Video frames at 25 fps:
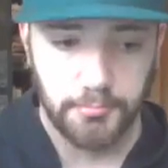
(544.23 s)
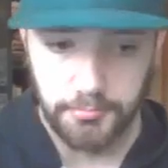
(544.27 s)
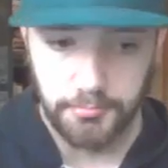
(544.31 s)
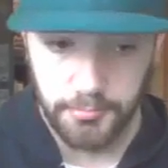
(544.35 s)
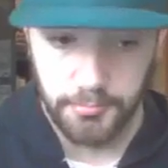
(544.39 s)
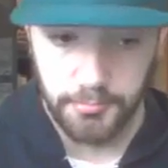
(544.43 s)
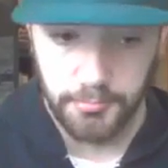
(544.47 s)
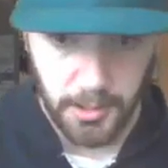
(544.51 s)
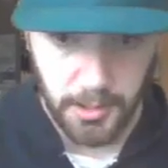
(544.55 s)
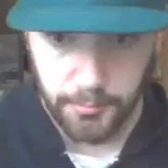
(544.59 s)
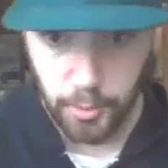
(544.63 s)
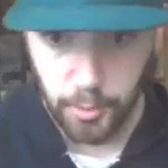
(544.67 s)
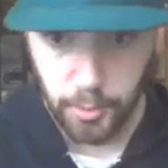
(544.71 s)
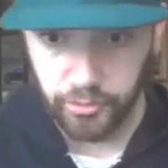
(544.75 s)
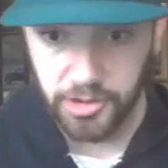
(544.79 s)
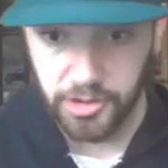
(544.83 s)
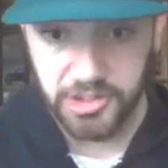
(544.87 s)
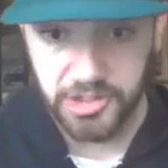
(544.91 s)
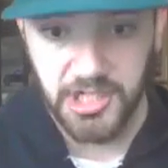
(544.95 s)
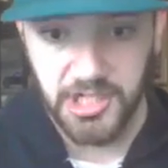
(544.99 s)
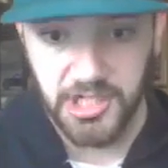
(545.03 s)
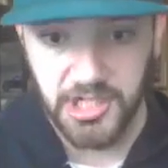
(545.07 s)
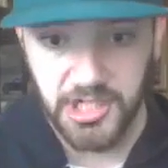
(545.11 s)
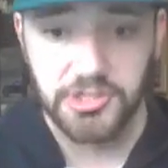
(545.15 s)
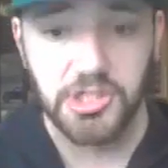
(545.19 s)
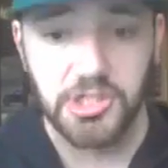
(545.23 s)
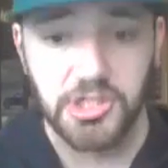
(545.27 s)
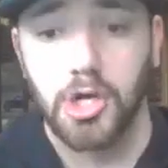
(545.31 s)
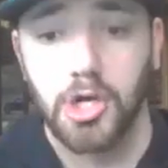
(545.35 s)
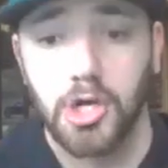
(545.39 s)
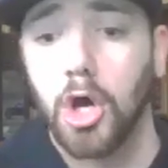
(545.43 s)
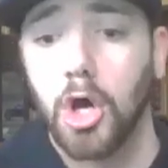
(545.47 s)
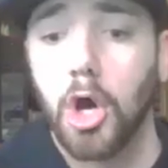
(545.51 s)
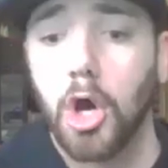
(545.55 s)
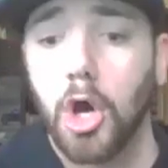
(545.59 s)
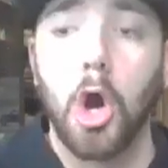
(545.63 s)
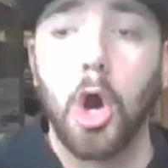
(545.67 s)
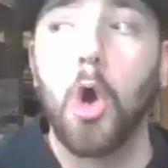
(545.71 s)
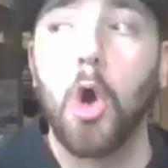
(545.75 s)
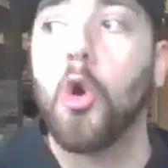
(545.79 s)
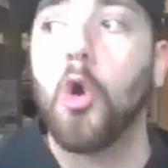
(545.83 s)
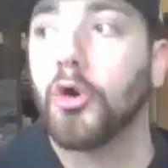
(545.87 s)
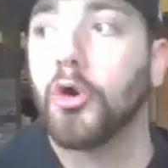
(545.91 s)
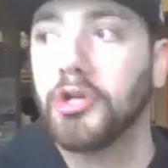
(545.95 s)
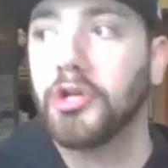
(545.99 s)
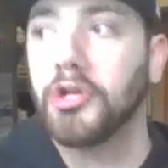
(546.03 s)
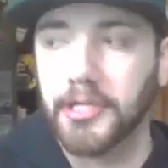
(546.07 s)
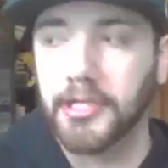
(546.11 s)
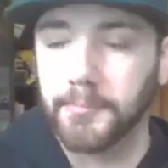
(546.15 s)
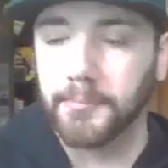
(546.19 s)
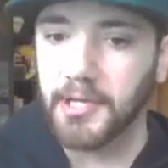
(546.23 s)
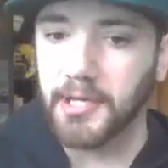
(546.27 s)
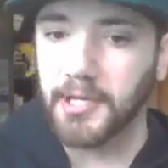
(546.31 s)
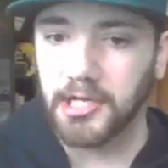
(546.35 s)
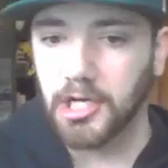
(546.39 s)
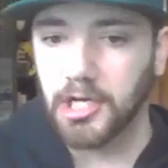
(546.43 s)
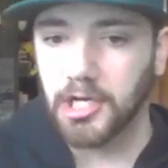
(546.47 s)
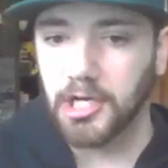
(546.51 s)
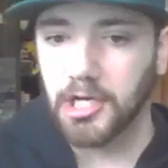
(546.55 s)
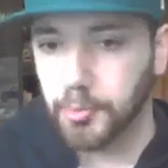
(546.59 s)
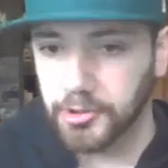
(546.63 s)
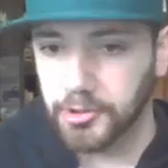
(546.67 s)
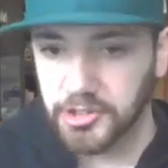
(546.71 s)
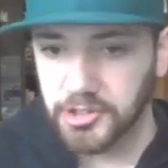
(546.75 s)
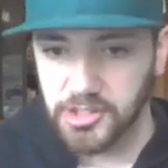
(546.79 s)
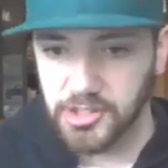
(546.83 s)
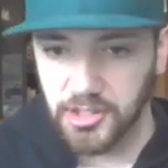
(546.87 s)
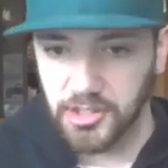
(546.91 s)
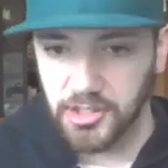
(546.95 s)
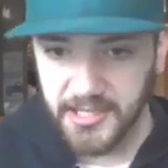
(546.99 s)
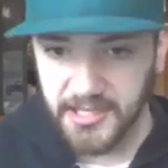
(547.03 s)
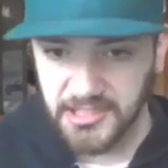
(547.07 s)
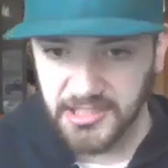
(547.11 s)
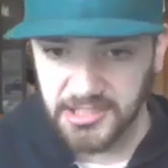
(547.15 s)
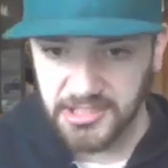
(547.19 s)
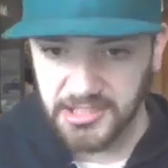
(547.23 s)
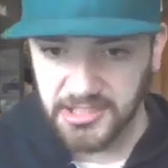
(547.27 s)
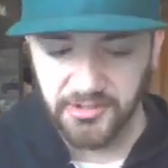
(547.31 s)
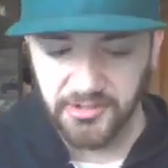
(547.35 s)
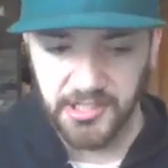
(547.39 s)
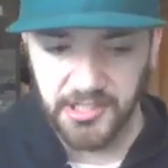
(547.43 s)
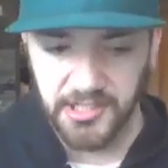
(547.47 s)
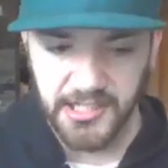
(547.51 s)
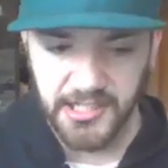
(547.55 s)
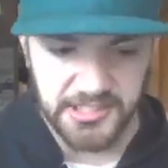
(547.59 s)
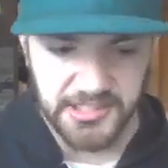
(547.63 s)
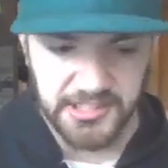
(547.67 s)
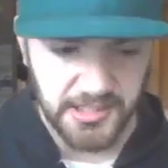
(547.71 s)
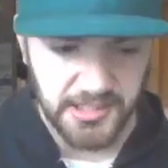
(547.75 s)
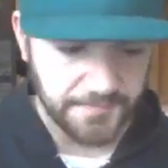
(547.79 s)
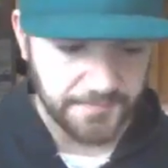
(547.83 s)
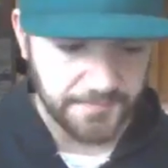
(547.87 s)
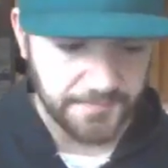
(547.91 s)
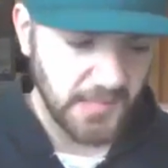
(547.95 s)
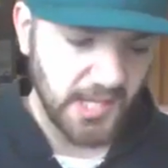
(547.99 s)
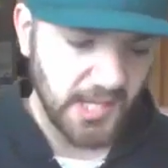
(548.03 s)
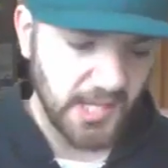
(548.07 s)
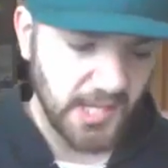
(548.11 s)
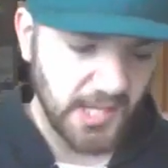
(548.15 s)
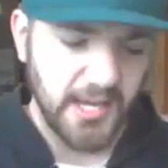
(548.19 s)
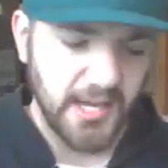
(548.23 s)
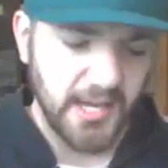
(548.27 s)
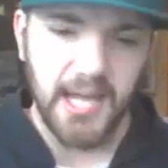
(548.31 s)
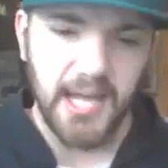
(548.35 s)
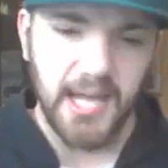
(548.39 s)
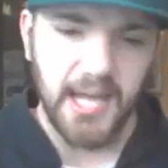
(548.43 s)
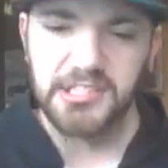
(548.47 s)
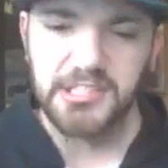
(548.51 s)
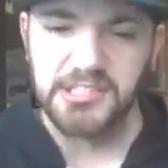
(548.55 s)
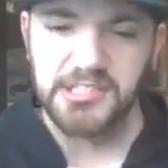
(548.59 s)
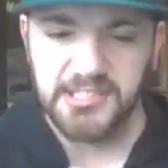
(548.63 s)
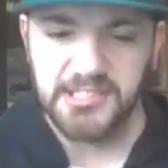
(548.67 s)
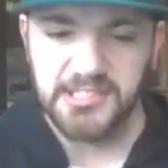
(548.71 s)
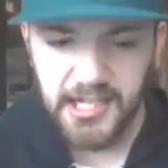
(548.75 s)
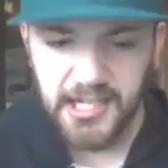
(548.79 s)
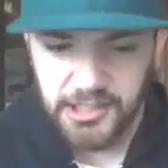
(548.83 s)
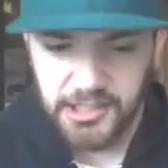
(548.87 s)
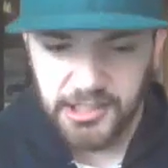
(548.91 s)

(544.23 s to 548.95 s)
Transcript: short pass and move the chains, or he can pick it up with his legs if he needs it.